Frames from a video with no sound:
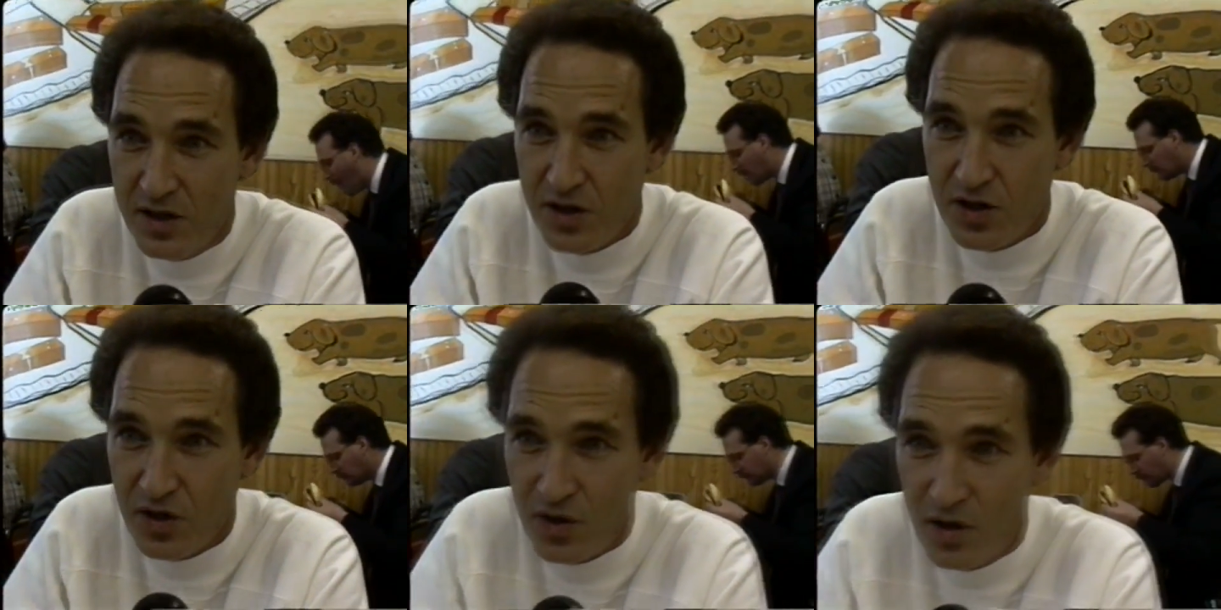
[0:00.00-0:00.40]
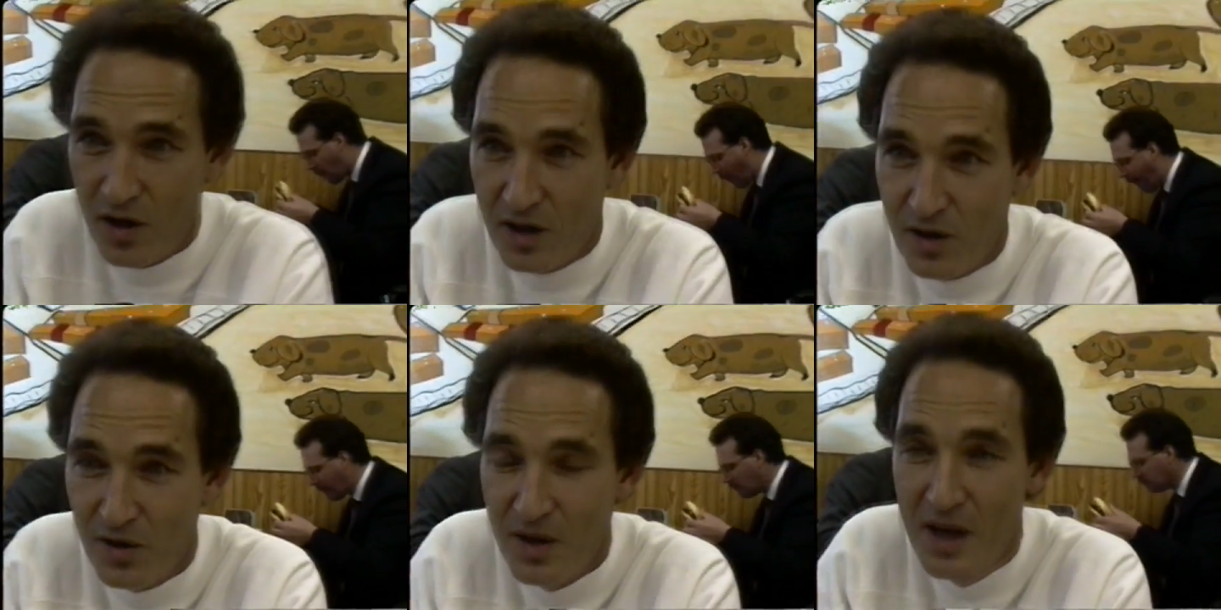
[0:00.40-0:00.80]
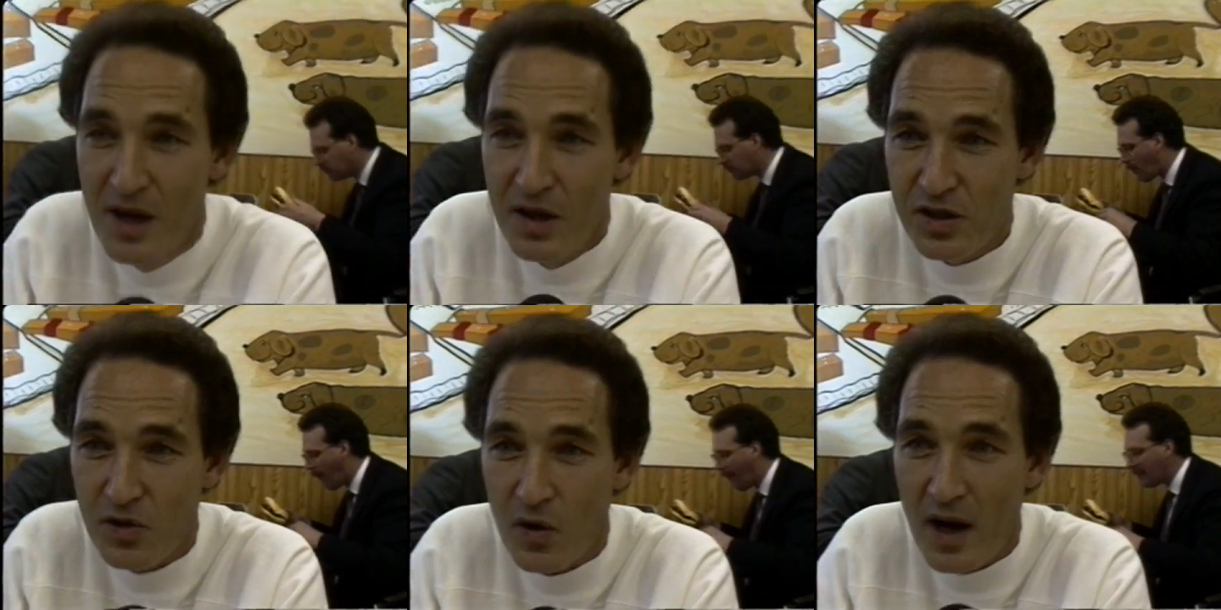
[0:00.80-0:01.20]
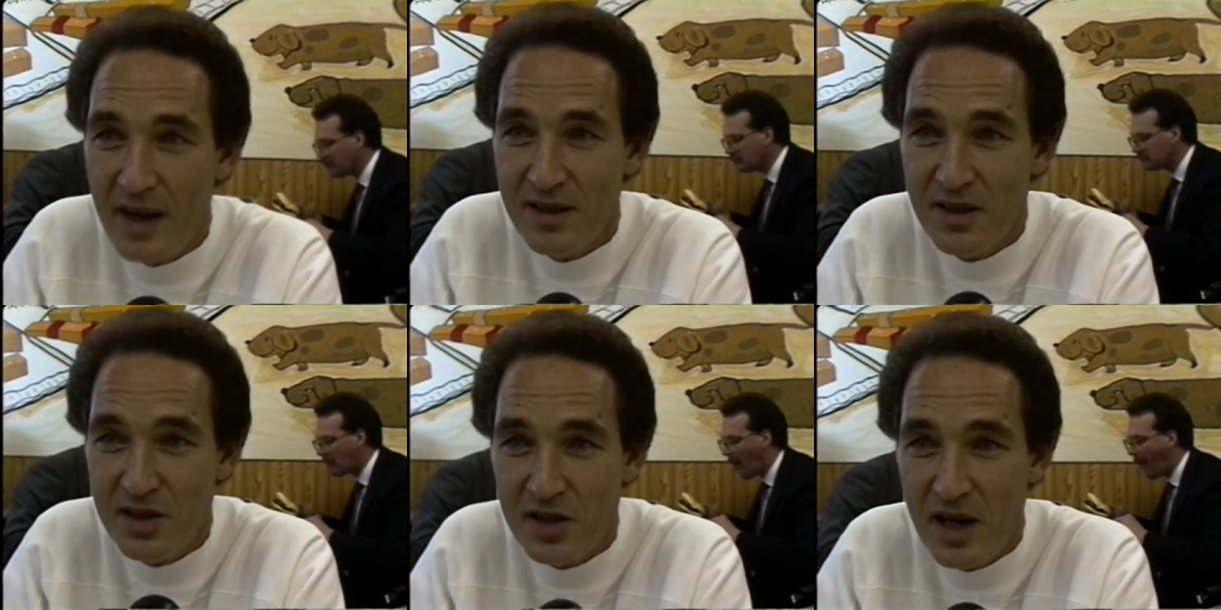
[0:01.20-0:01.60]
Speaker 1: in Chicago. So
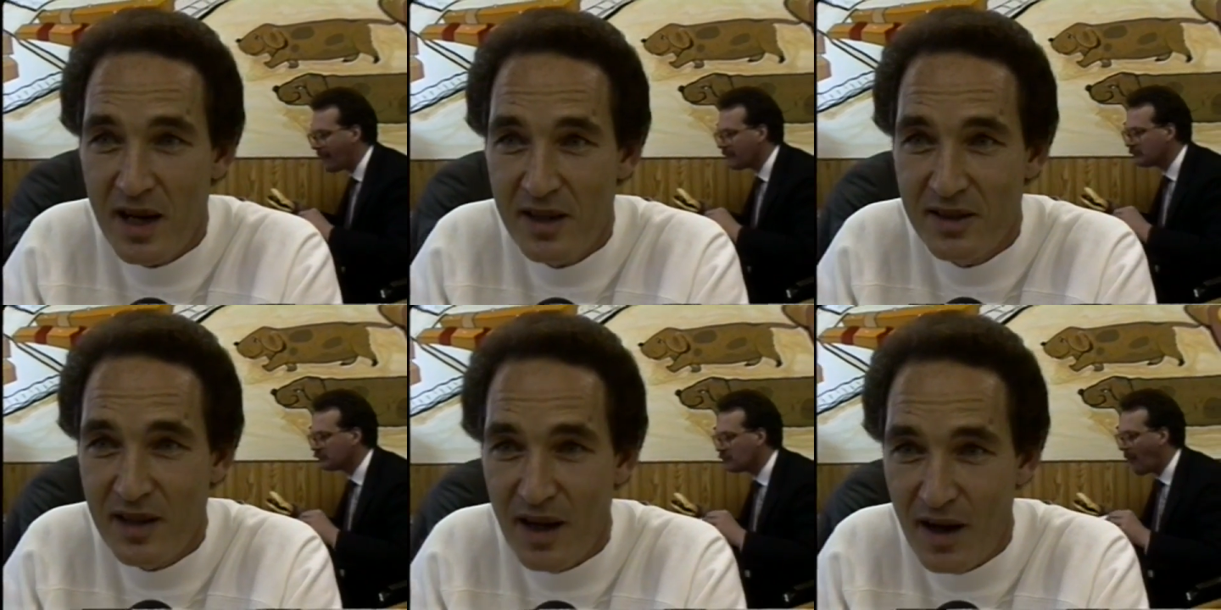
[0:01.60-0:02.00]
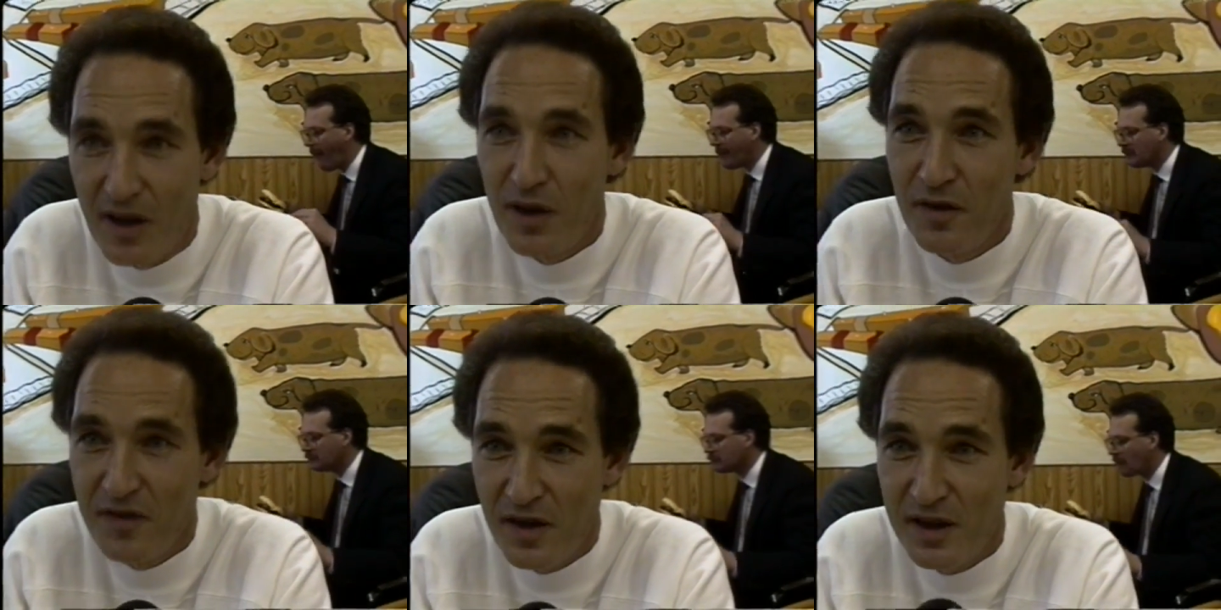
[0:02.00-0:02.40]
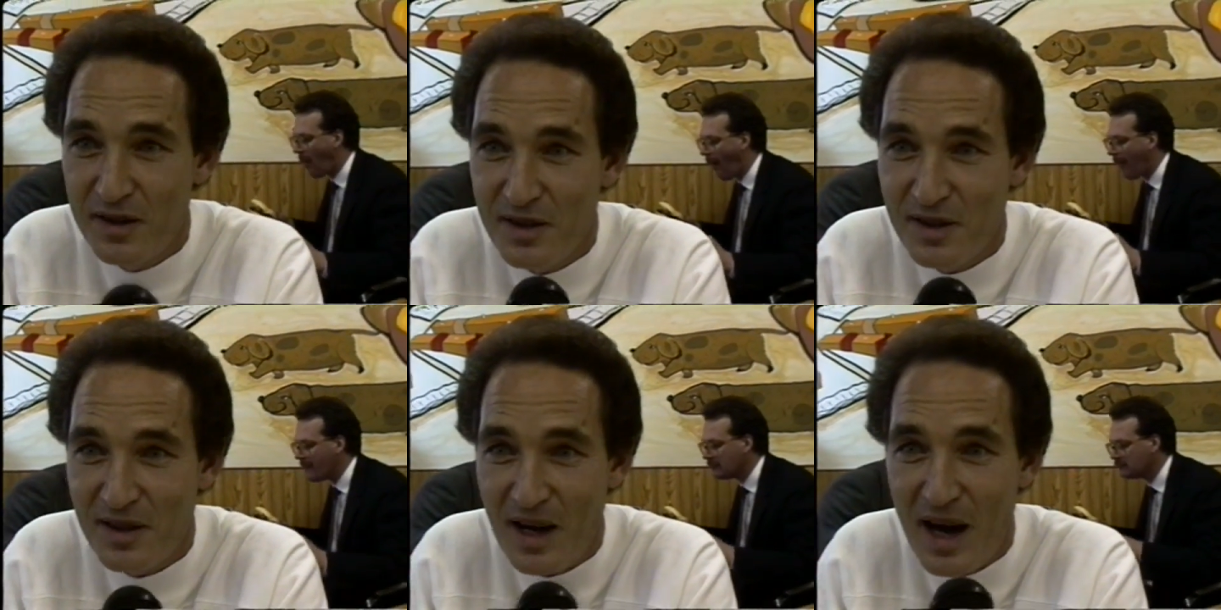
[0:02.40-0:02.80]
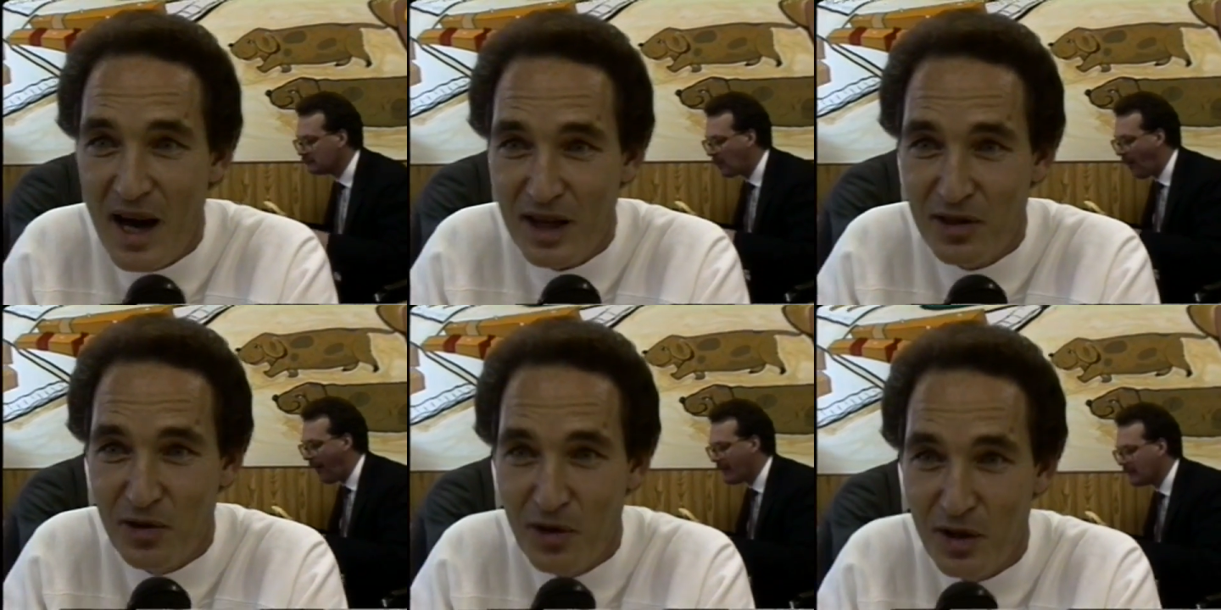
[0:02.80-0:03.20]
I decided to elevate the
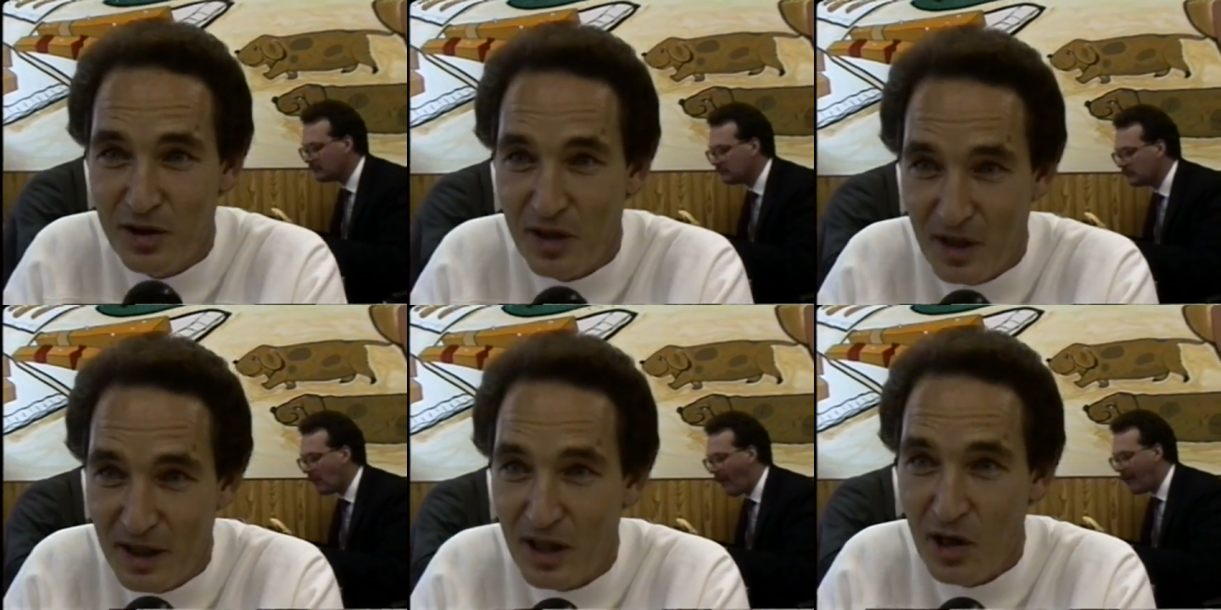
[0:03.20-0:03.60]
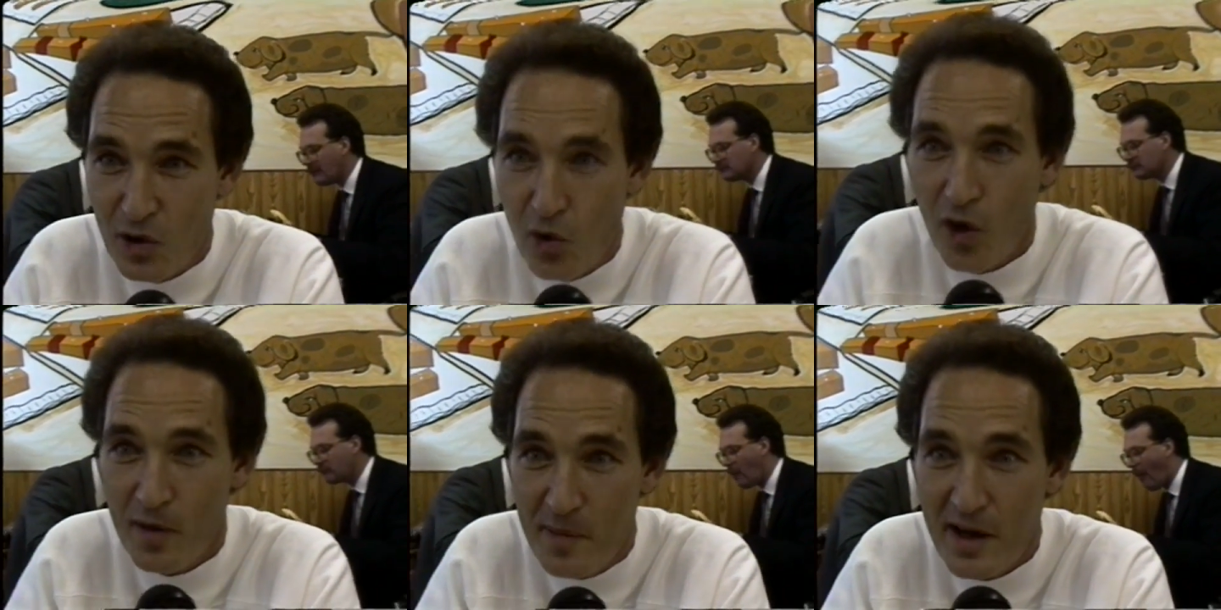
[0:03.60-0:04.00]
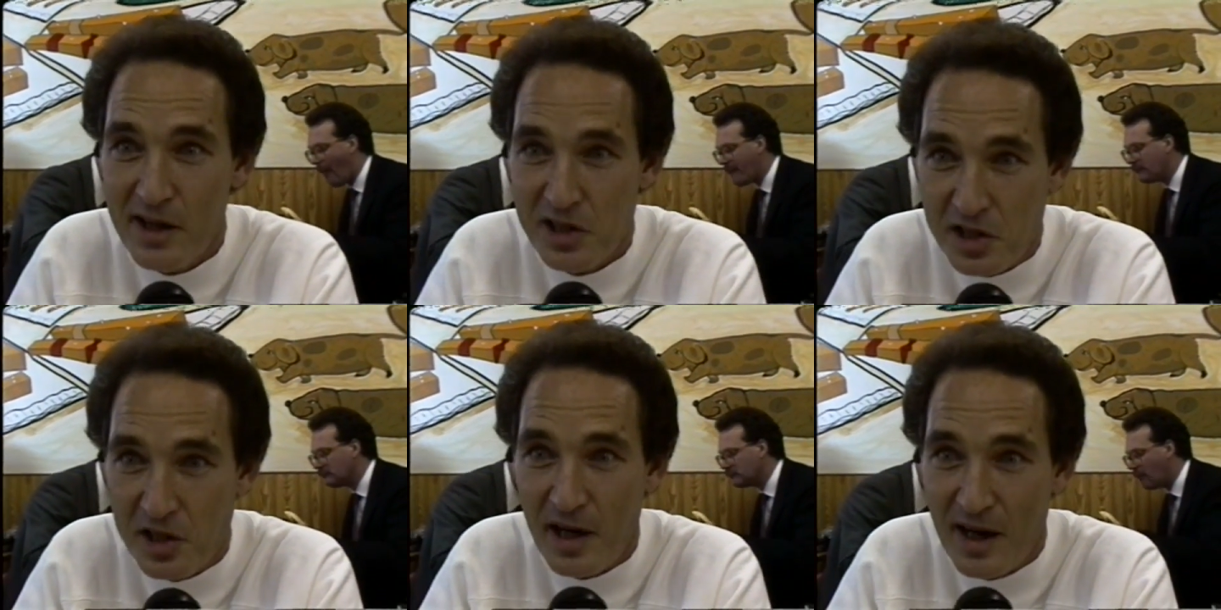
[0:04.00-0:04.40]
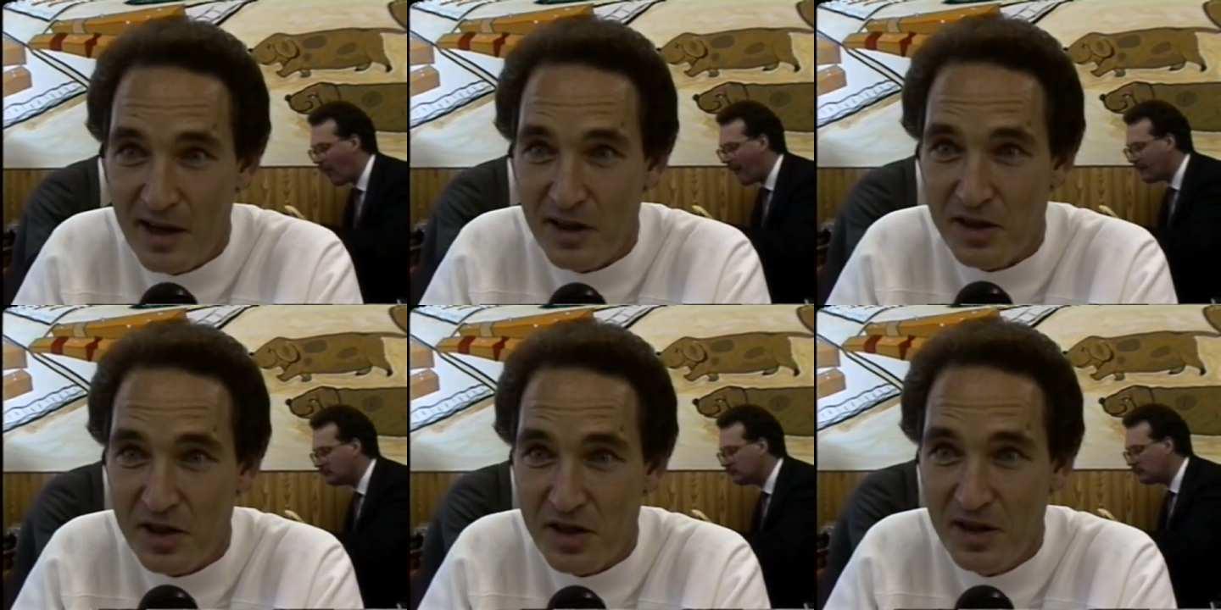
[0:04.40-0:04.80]
hot dog to like a gourmet
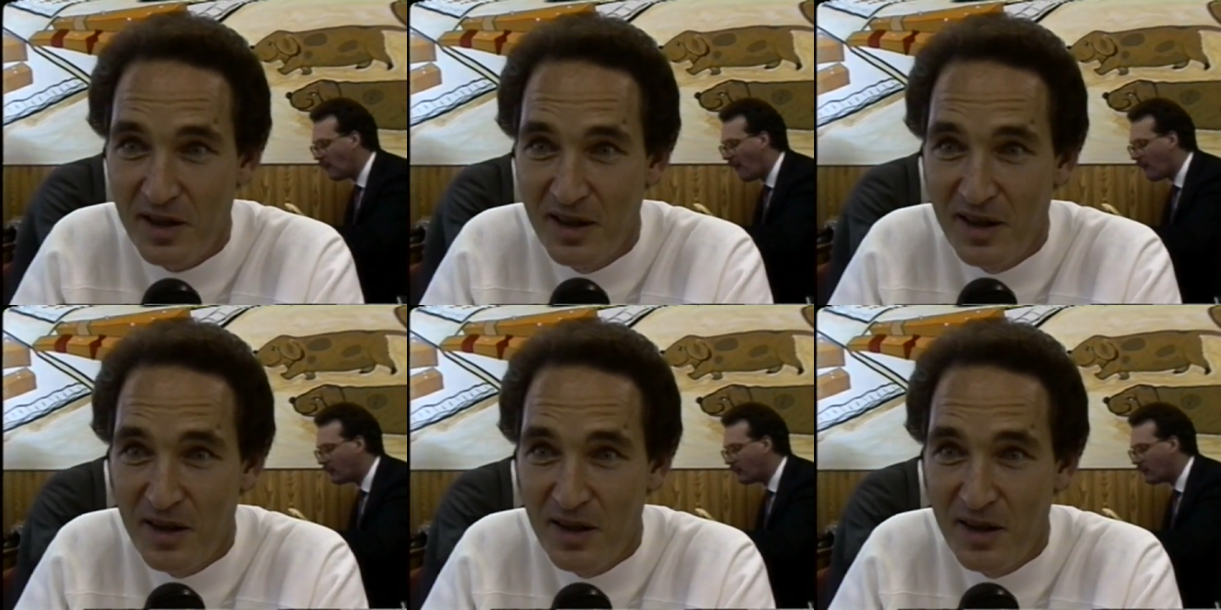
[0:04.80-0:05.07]
status